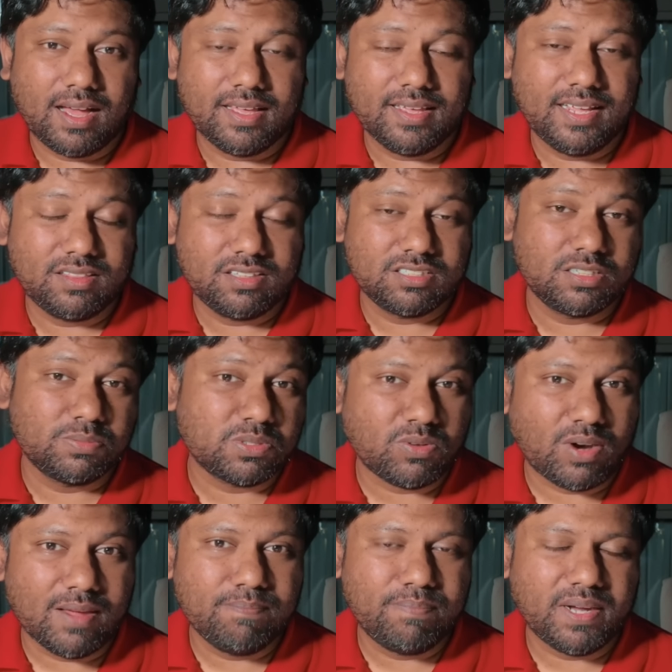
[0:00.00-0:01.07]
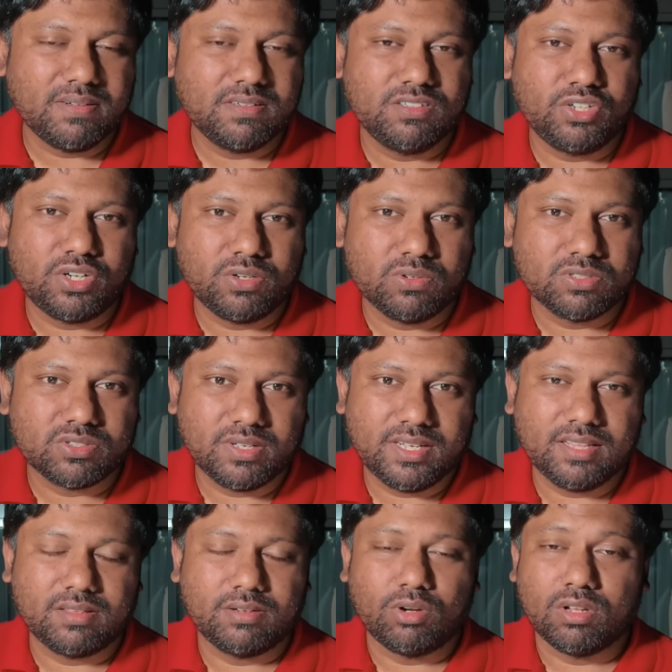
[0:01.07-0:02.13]
Hit the subscribe button. You can also
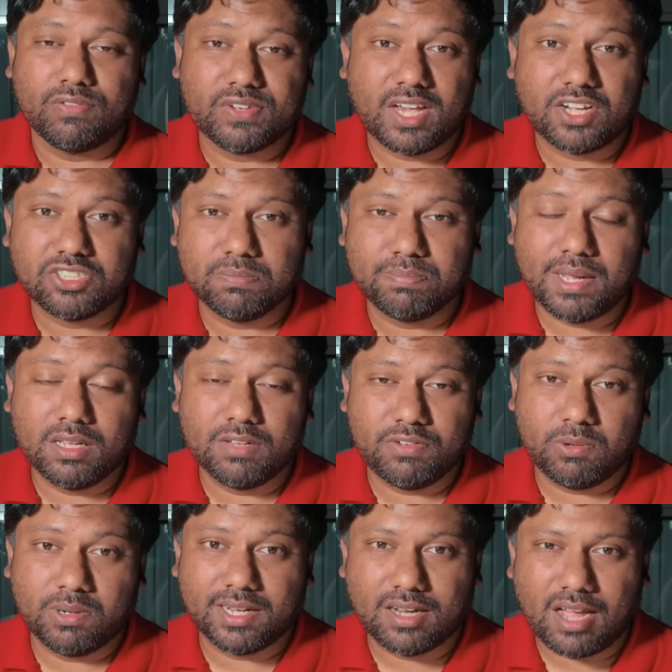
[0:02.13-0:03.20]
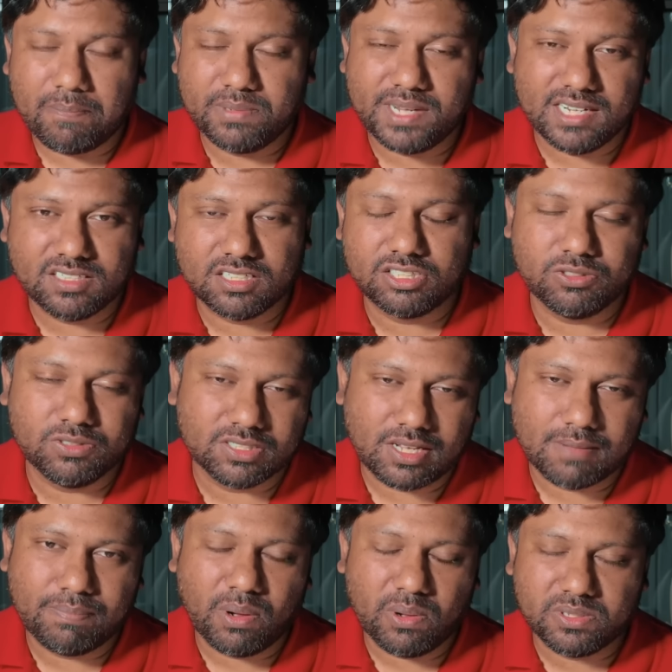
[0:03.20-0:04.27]
hit the notification bell if you want to get updates as soon as
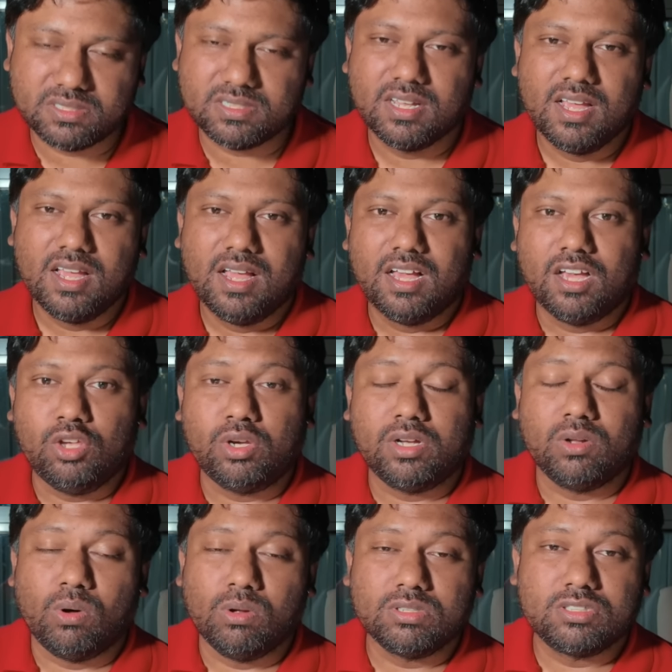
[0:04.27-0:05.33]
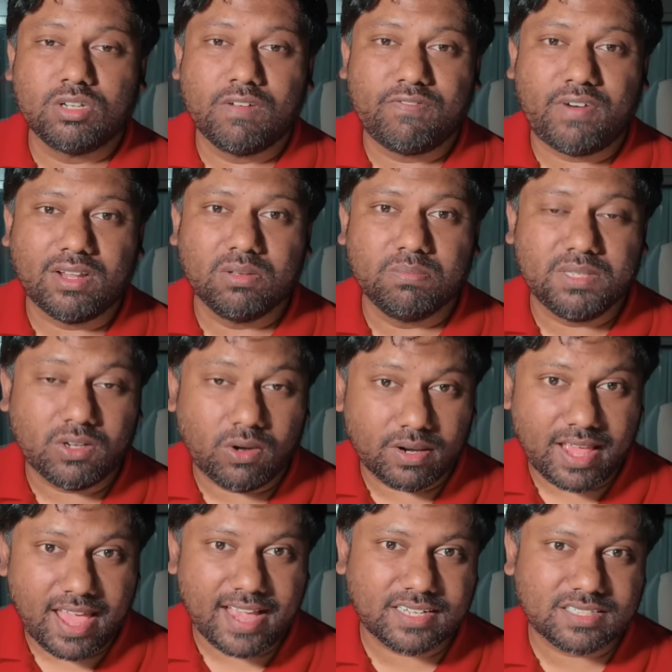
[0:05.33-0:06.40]
I post. You can also follow me on
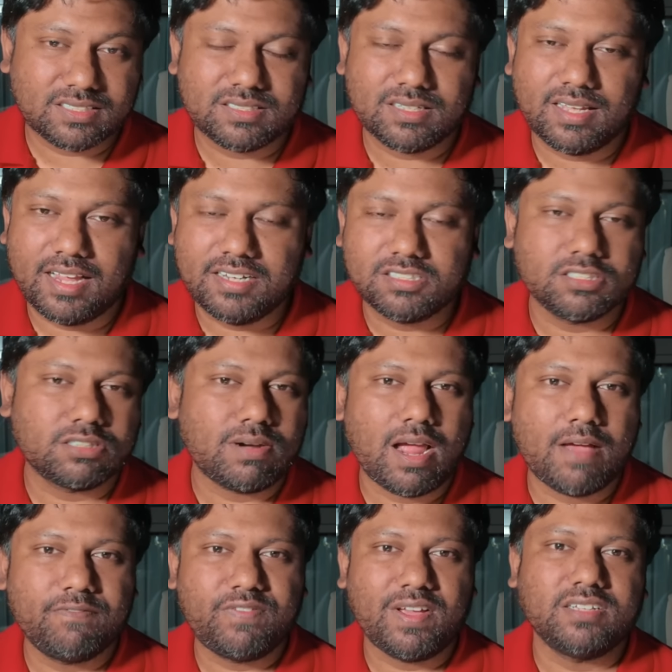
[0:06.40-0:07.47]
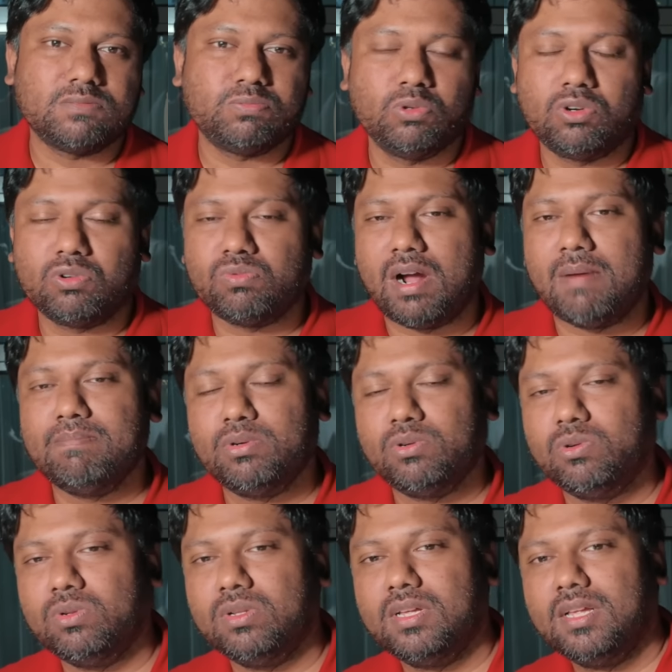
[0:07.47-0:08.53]
X, Instagram, Facebook,
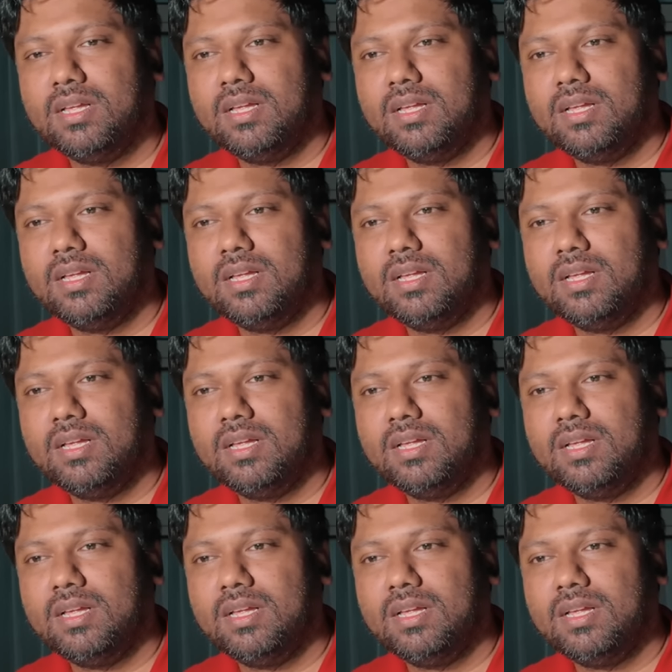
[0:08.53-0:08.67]
Rumble,